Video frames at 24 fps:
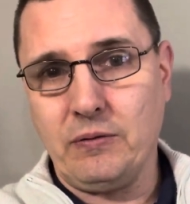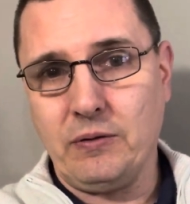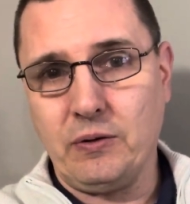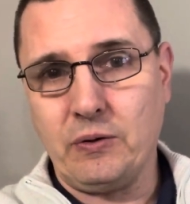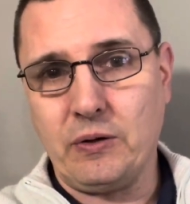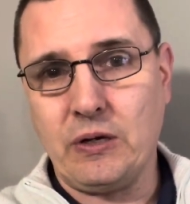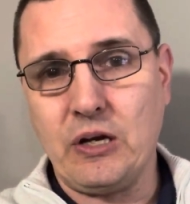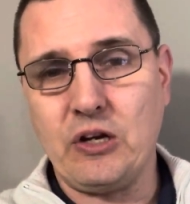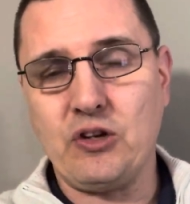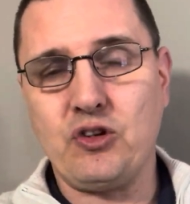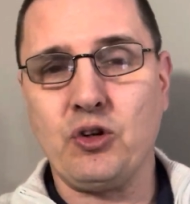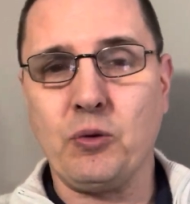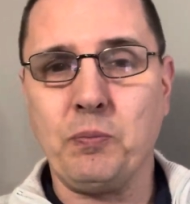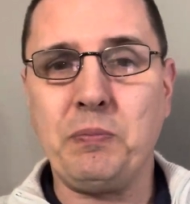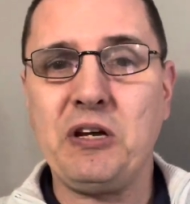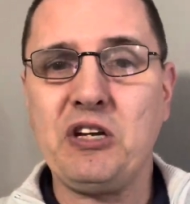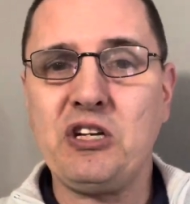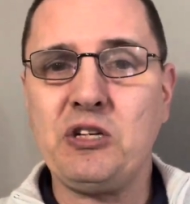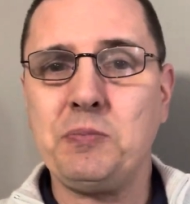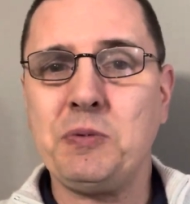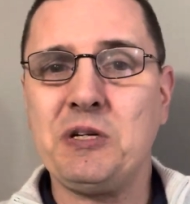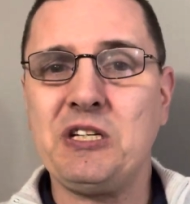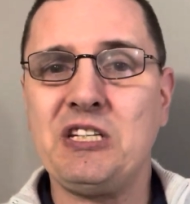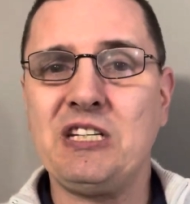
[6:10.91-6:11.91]
Okay, so be
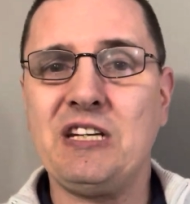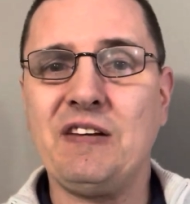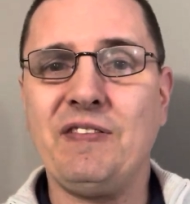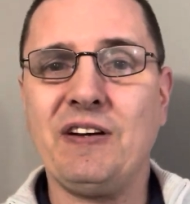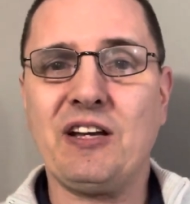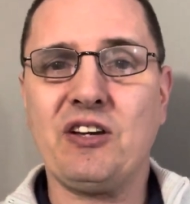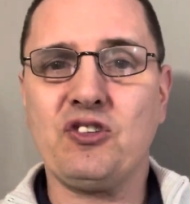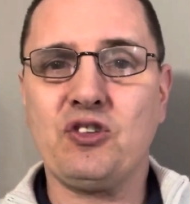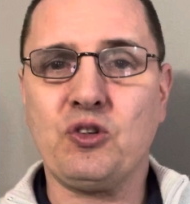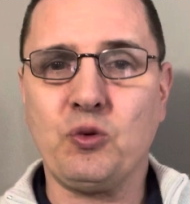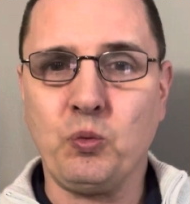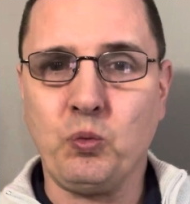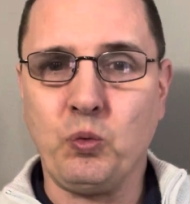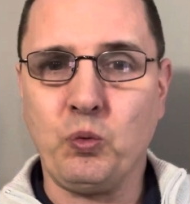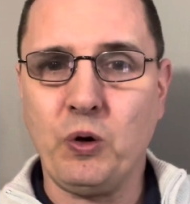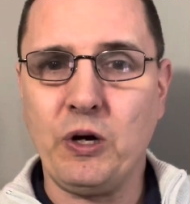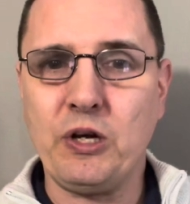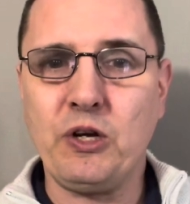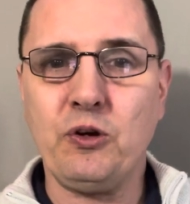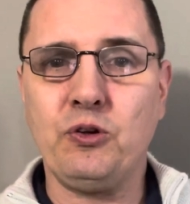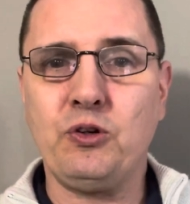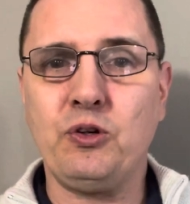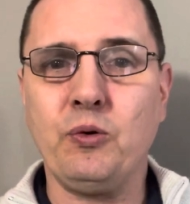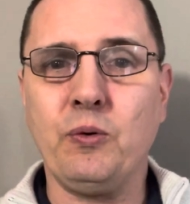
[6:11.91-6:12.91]
specific as to what
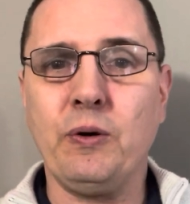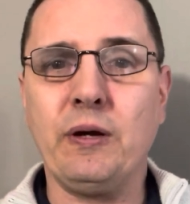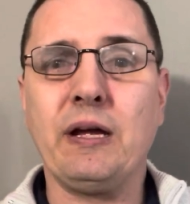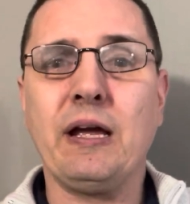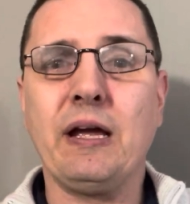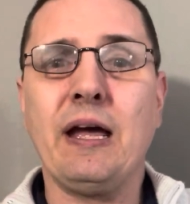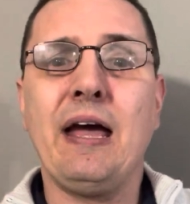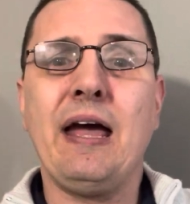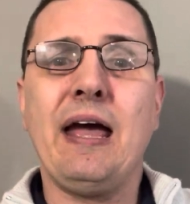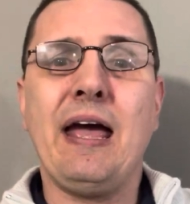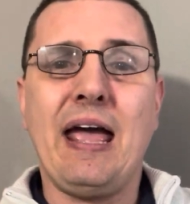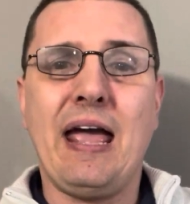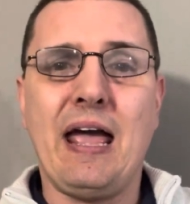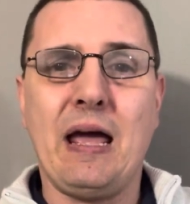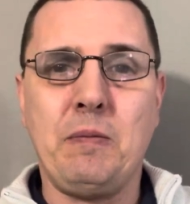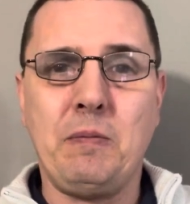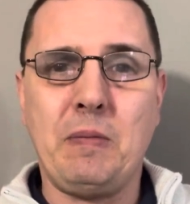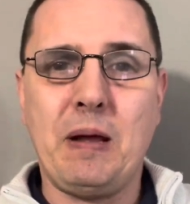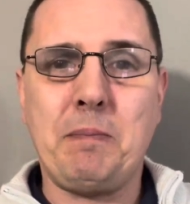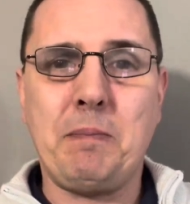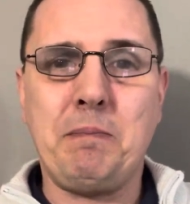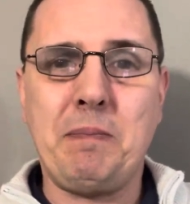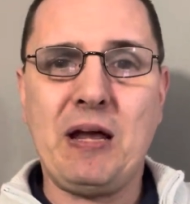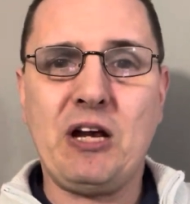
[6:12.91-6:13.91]
you're doing and
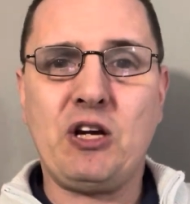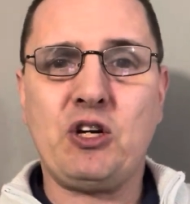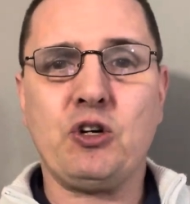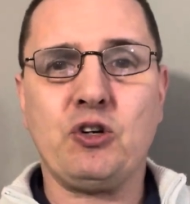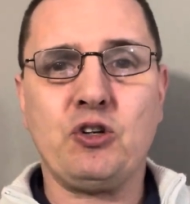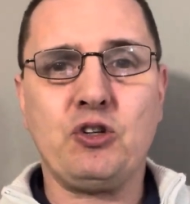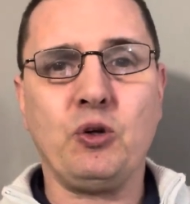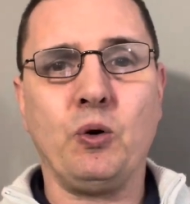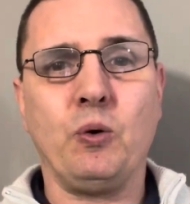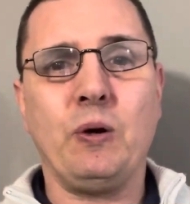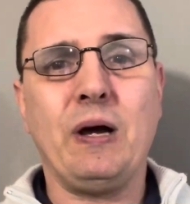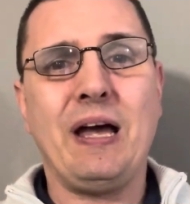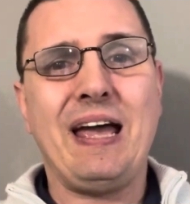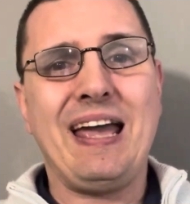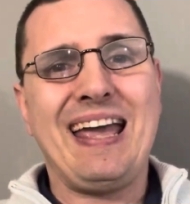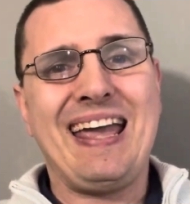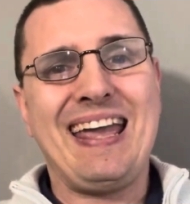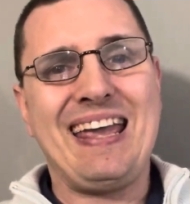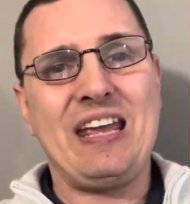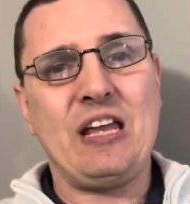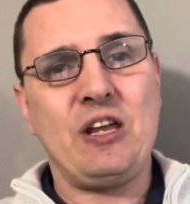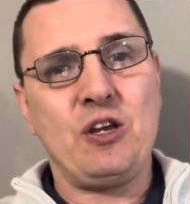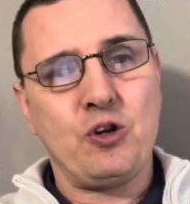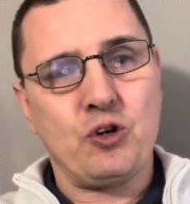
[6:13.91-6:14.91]
make sure. So
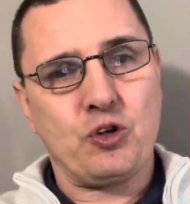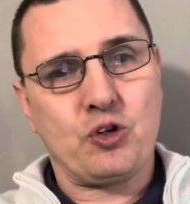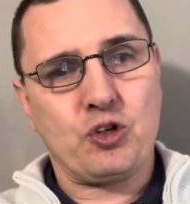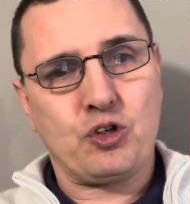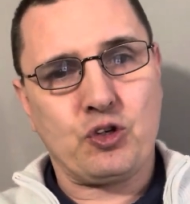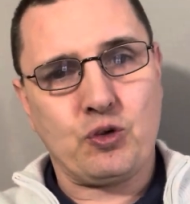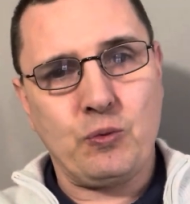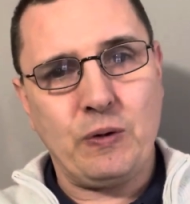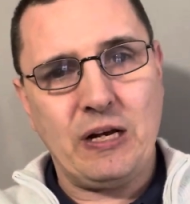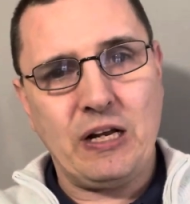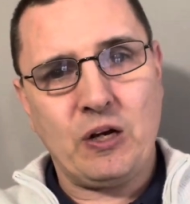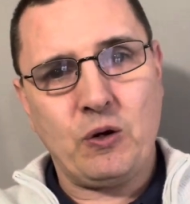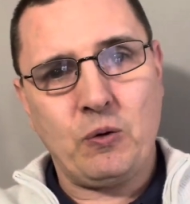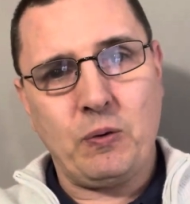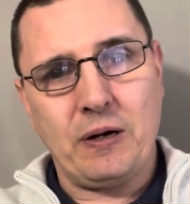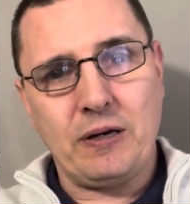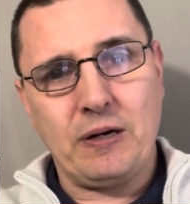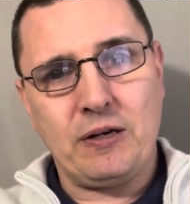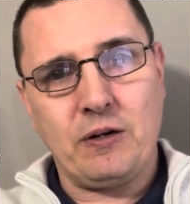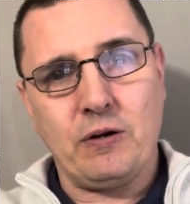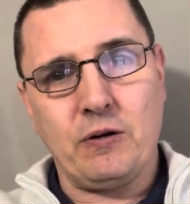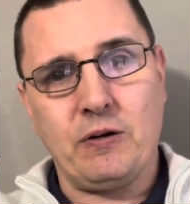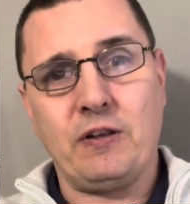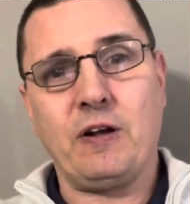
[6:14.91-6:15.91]
your screening
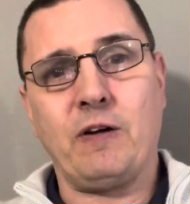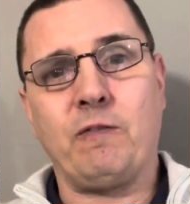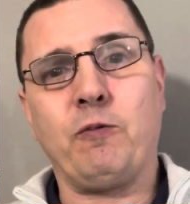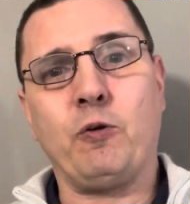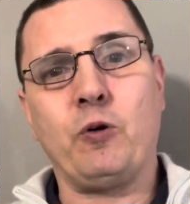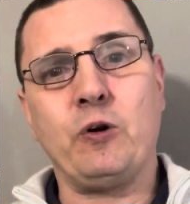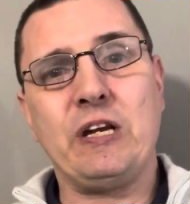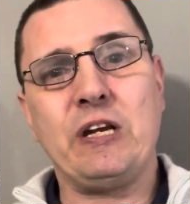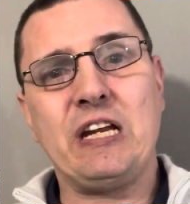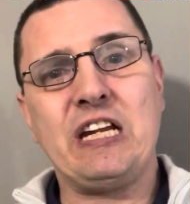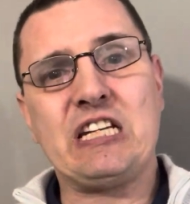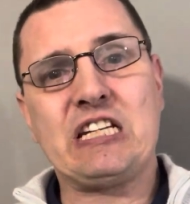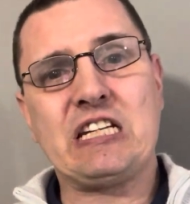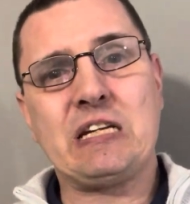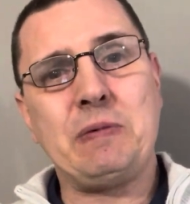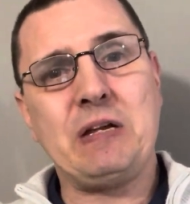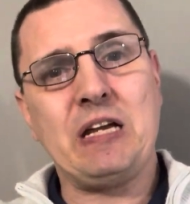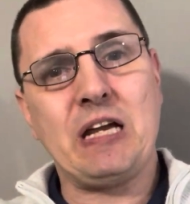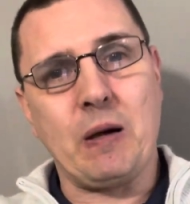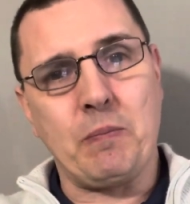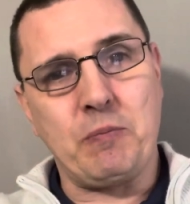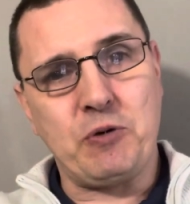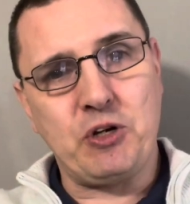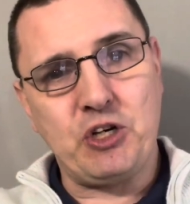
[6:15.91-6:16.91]
criteria, therefore, needs to be
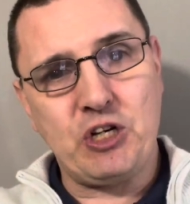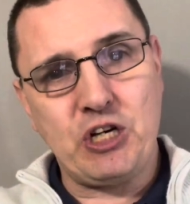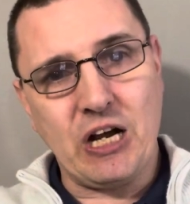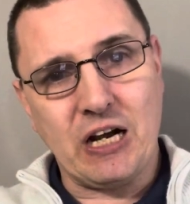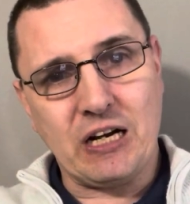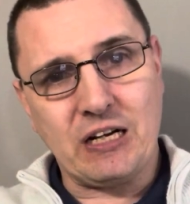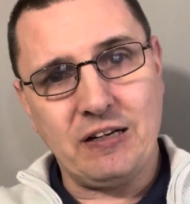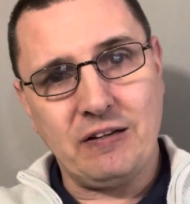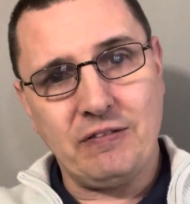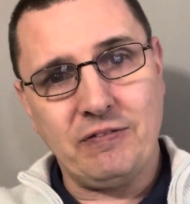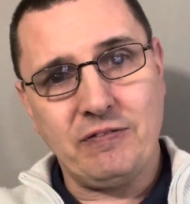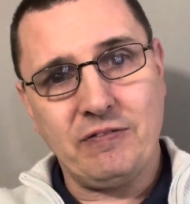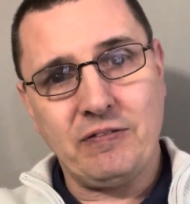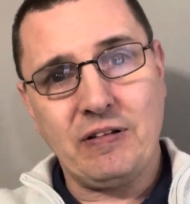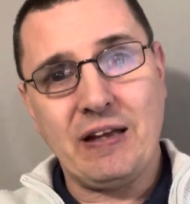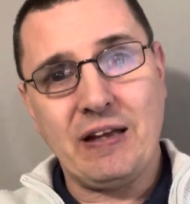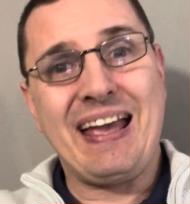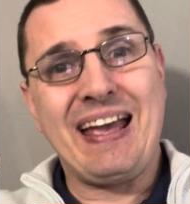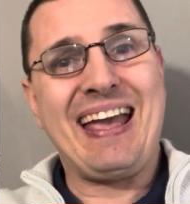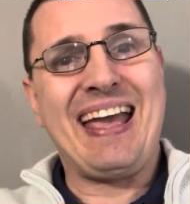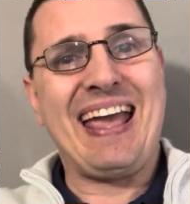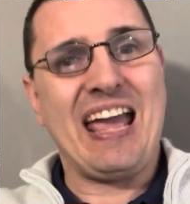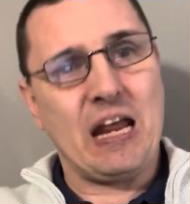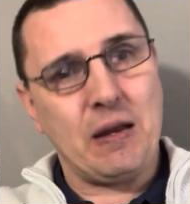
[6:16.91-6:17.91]
objective
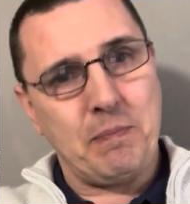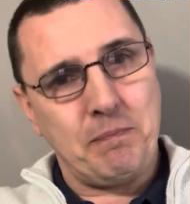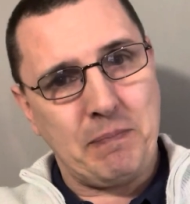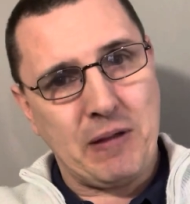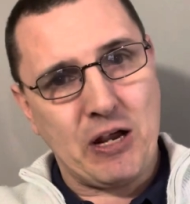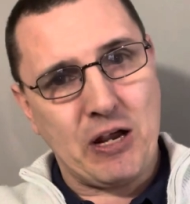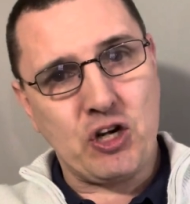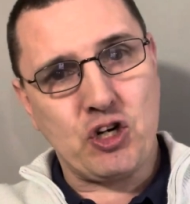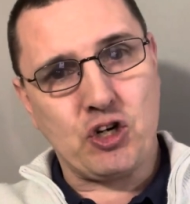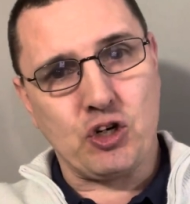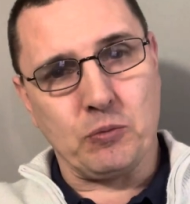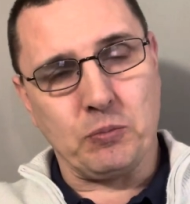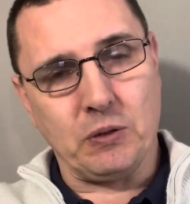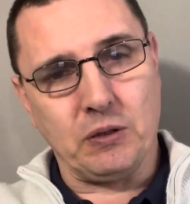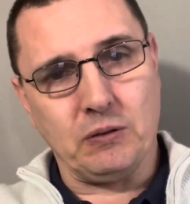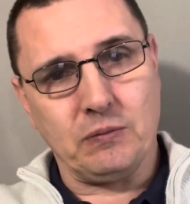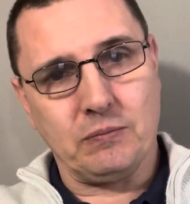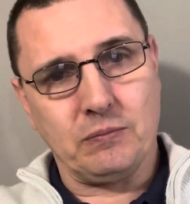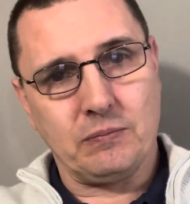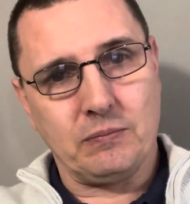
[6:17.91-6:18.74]
and measurable.